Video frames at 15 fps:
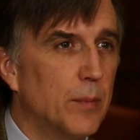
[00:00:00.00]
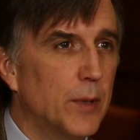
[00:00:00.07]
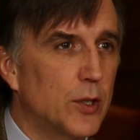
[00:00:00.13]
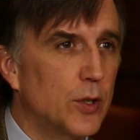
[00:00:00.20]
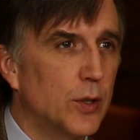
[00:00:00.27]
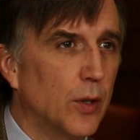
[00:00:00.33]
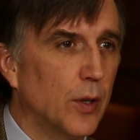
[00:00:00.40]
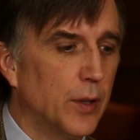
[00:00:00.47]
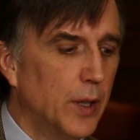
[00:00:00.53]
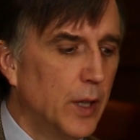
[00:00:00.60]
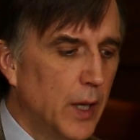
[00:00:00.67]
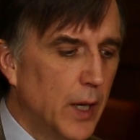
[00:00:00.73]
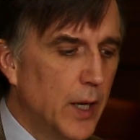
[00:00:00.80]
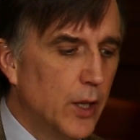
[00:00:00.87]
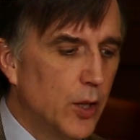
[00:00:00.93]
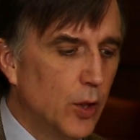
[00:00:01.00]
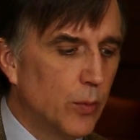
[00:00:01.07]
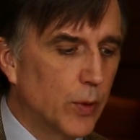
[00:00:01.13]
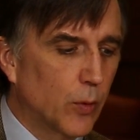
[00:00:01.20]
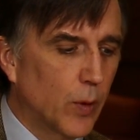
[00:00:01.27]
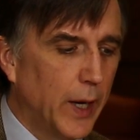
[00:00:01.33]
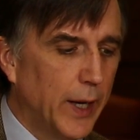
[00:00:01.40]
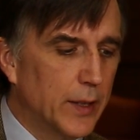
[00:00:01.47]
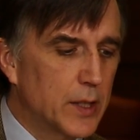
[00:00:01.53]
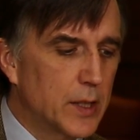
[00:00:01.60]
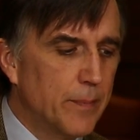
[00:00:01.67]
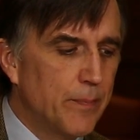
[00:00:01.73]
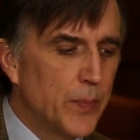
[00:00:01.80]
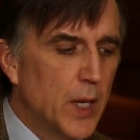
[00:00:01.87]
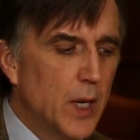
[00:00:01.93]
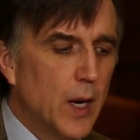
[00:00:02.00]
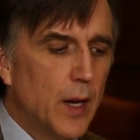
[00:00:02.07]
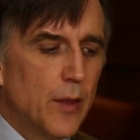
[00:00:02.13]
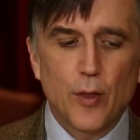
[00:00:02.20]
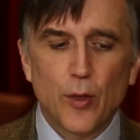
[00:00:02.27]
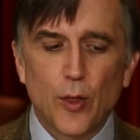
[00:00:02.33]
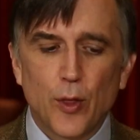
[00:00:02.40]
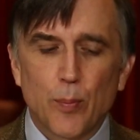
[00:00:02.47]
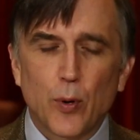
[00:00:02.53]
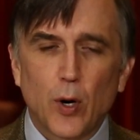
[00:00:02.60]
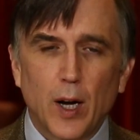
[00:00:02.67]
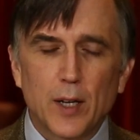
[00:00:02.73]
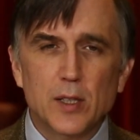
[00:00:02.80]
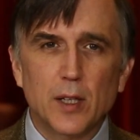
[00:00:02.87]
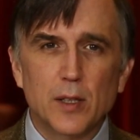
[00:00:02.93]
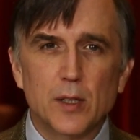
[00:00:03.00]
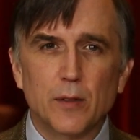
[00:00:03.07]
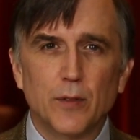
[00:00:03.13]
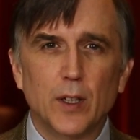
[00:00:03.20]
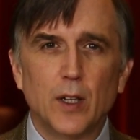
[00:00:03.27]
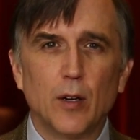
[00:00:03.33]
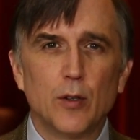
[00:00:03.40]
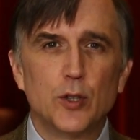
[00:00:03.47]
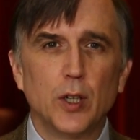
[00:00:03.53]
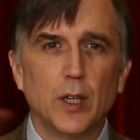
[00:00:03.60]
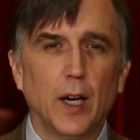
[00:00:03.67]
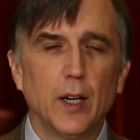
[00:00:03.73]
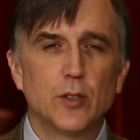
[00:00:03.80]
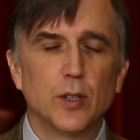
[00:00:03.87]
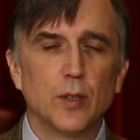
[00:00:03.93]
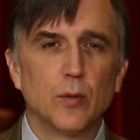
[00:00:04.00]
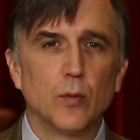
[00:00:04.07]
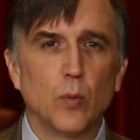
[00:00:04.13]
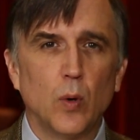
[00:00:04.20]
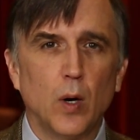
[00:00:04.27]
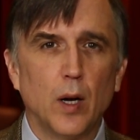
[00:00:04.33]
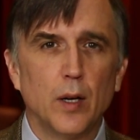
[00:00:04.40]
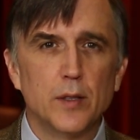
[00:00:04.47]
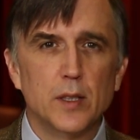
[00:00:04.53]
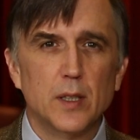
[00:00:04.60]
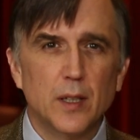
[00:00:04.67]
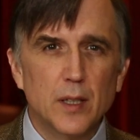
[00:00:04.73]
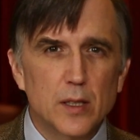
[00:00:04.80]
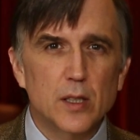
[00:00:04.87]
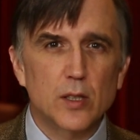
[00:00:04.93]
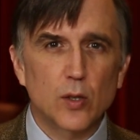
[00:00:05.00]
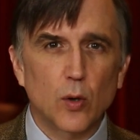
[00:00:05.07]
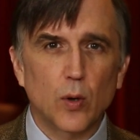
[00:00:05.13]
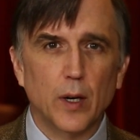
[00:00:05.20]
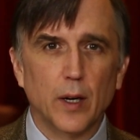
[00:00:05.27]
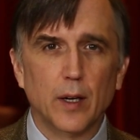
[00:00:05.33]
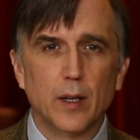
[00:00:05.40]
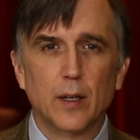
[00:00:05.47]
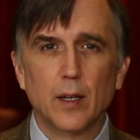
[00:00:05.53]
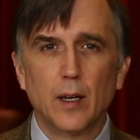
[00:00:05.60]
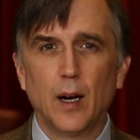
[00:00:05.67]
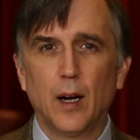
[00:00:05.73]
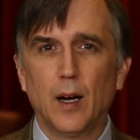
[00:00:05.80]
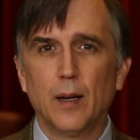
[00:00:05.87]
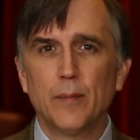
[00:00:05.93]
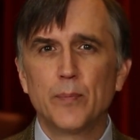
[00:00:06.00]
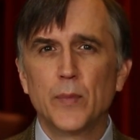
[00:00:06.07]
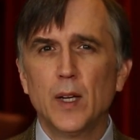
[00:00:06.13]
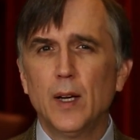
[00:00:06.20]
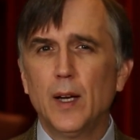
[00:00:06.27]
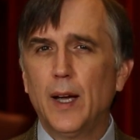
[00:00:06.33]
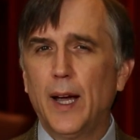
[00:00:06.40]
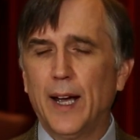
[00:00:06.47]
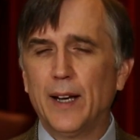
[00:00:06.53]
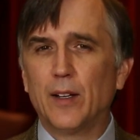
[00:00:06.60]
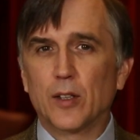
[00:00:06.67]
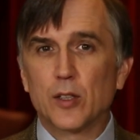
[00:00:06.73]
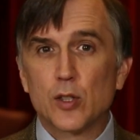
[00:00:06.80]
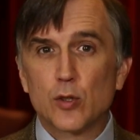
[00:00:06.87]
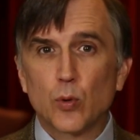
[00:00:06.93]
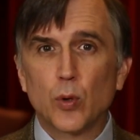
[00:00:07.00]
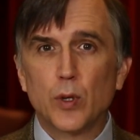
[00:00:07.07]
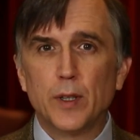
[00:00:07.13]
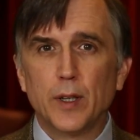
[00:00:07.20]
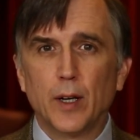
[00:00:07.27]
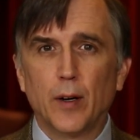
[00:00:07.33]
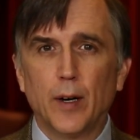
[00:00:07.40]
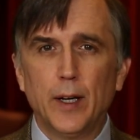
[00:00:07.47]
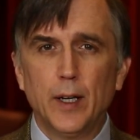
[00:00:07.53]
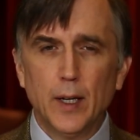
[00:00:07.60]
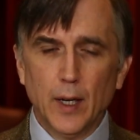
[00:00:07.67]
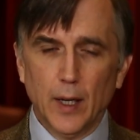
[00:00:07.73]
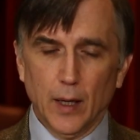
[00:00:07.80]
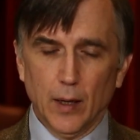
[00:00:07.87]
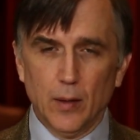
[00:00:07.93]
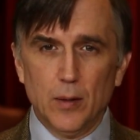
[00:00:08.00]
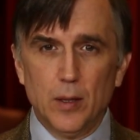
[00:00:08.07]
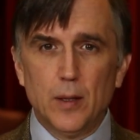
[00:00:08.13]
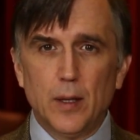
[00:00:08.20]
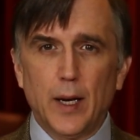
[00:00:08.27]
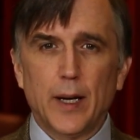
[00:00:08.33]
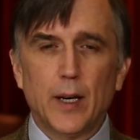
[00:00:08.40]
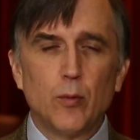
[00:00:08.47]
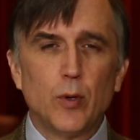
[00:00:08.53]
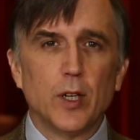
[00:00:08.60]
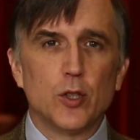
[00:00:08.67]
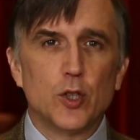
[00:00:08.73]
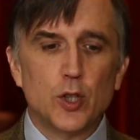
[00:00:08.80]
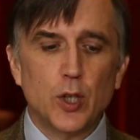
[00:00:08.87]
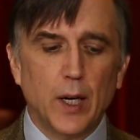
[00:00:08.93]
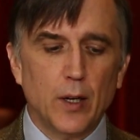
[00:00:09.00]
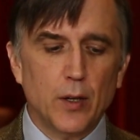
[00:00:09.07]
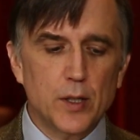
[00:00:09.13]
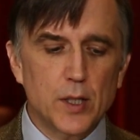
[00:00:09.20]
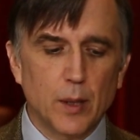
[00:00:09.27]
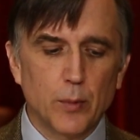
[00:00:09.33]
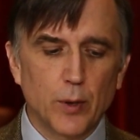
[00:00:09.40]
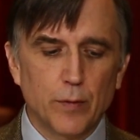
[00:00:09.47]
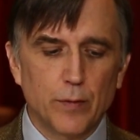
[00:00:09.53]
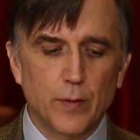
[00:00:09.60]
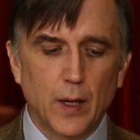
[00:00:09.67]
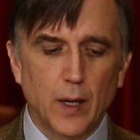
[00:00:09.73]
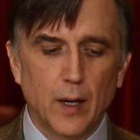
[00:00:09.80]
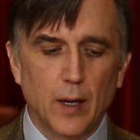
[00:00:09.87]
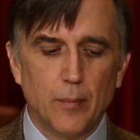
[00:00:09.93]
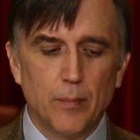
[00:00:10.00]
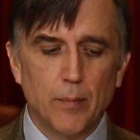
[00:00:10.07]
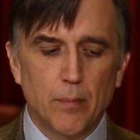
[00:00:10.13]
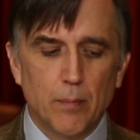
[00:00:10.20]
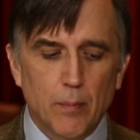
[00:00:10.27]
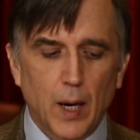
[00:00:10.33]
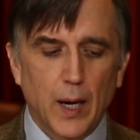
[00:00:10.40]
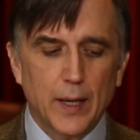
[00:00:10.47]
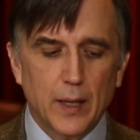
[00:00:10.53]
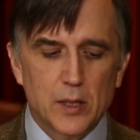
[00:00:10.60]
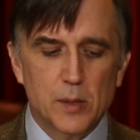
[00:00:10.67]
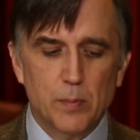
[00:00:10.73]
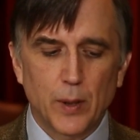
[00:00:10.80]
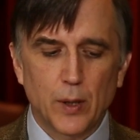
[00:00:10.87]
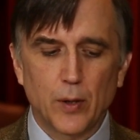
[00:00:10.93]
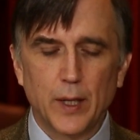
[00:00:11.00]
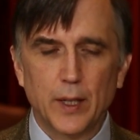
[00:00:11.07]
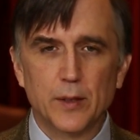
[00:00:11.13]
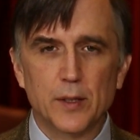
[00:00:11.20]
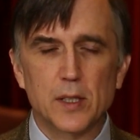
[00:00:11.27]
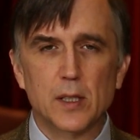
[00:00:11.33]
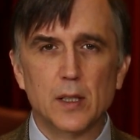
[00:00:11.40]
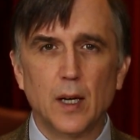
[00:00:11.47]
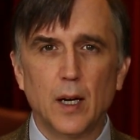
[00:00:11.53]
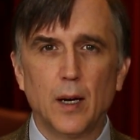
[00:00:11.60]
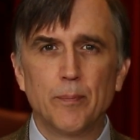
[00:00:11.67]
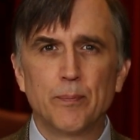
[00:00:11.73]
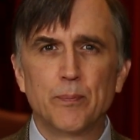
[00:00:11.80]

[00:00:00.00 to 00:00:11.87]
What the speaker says: the Commission on Human Rights. The process of negotiation was historic and extraordinary, and I want to share some of my experience